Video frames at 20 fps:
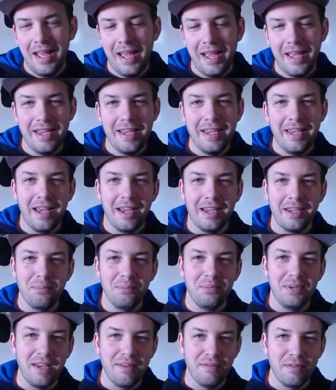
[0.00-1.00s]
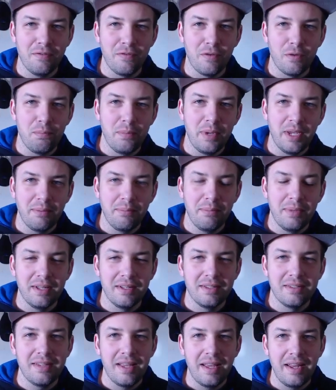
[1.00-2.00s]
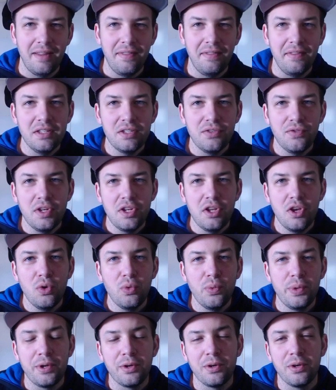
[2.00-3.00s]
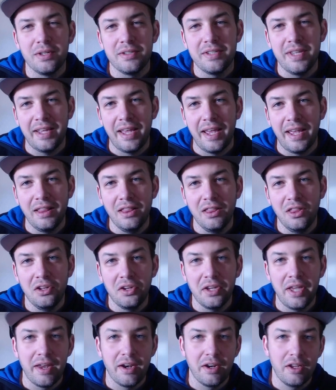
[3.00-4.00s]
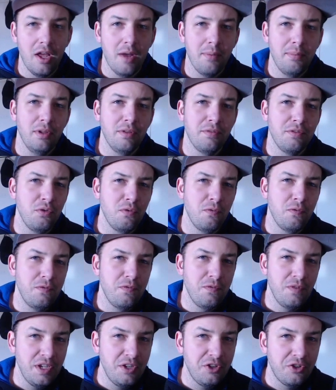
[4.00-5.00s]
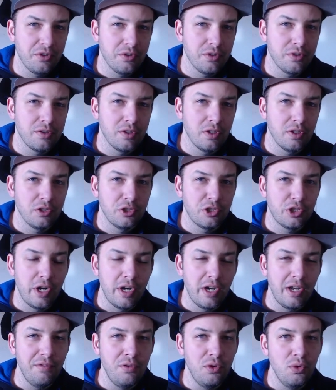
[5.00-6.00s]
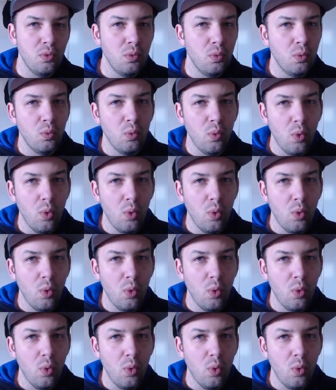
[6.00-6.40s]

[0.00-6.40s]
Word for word: Hey, I am David for Big Bits, and in this video we are going to take a look at a couple of new features on TradingView.